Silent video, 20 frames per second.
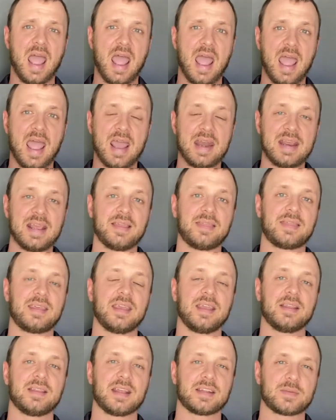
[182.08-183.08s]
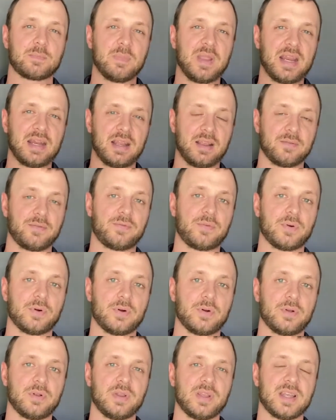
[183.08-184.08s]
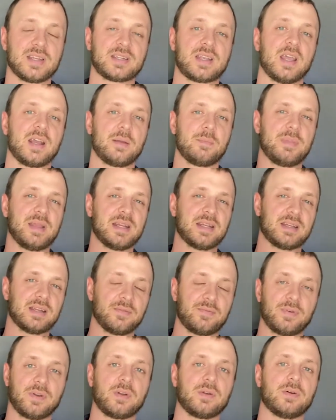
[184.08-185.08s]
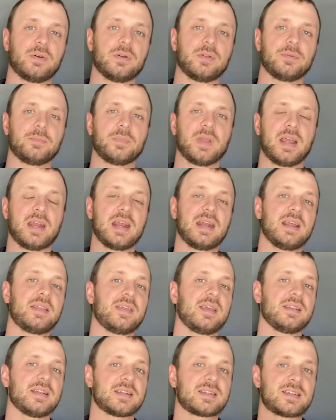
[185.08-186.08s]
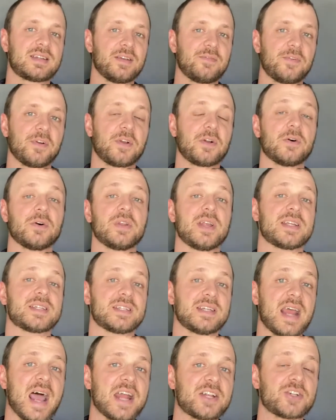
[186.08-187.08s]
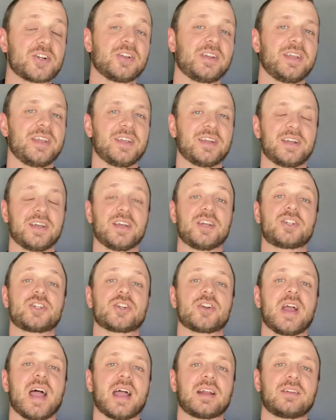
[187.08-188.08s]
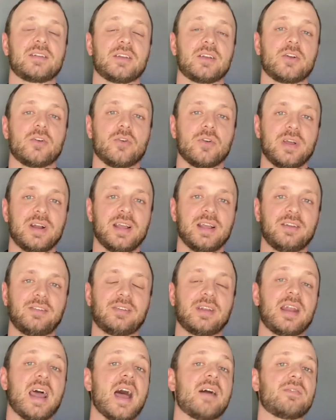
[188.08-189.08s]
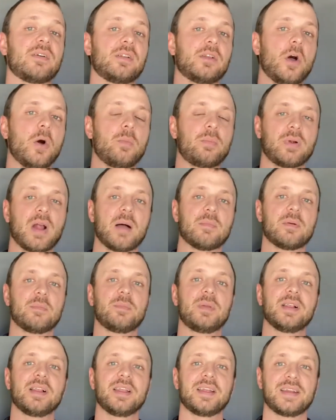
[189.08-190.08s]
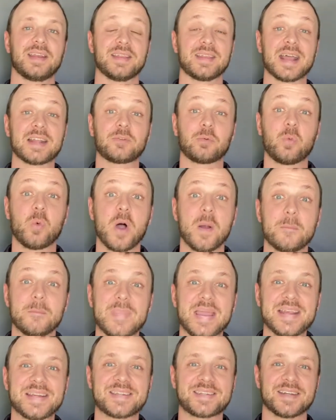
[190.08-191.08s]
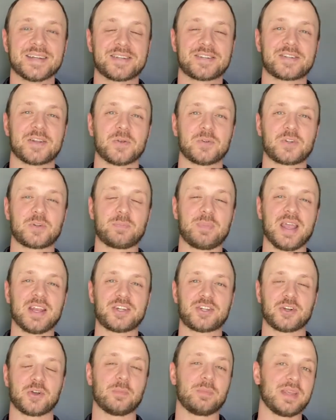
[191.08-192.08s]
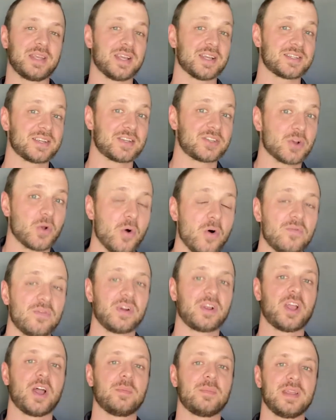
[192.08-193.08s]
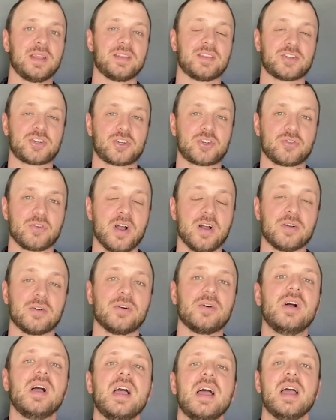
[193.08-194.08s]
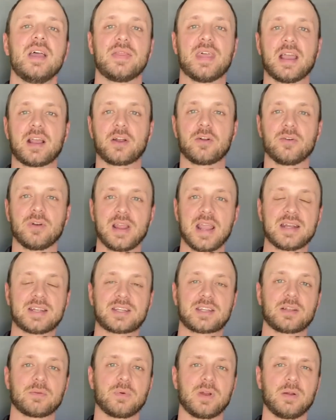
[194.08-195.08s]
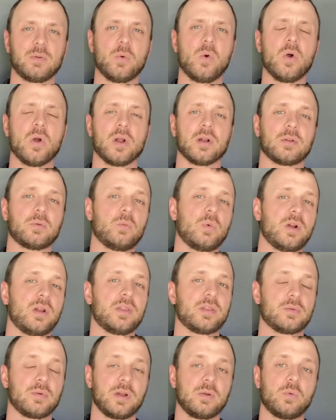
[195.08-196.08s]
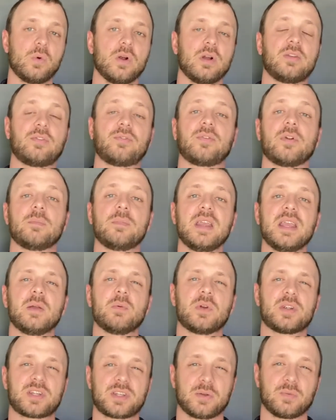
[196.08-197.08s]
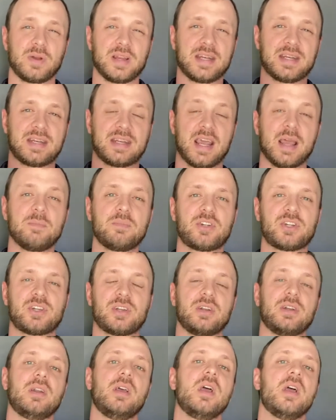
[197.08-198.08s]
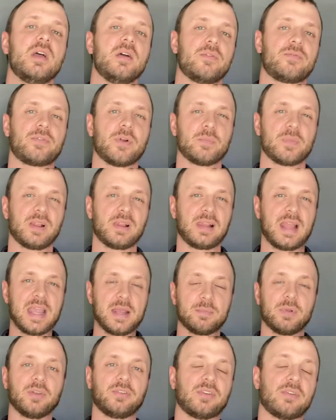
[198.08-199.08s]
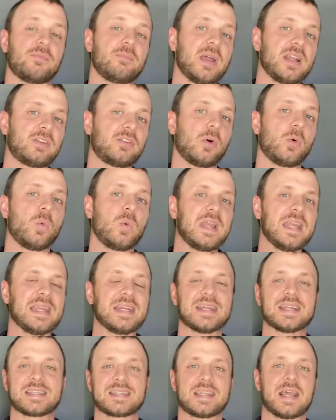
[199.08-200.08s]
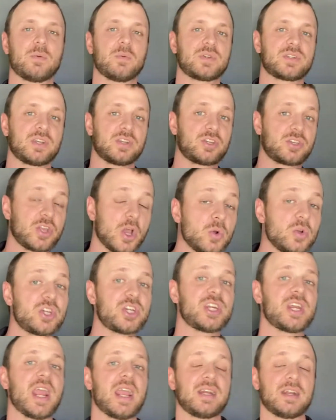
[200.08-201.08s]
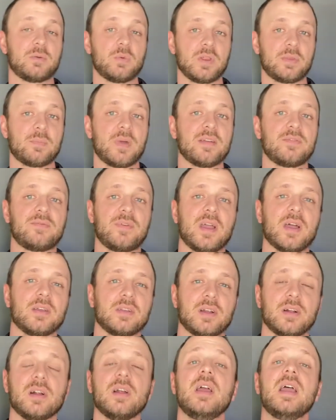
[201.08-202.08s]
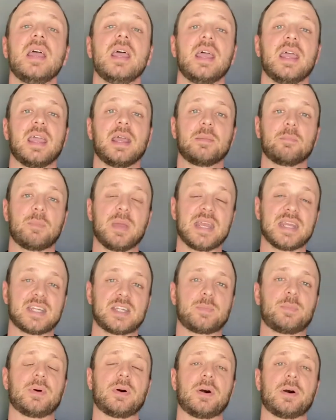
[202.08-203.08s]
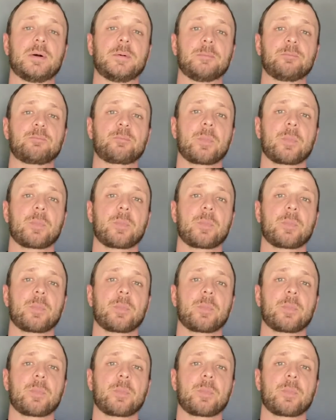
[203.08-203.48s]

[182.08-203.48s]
anything that's meaningful is going to be difficult, and anything that's difficult is naturally going to attract critics and have a low probability. That's what makes it so special, because it's overcoming the struggle that creates the reward. One of the rewards for me was the redemption from the labels of mental weakness that was associated with my failure in baseball.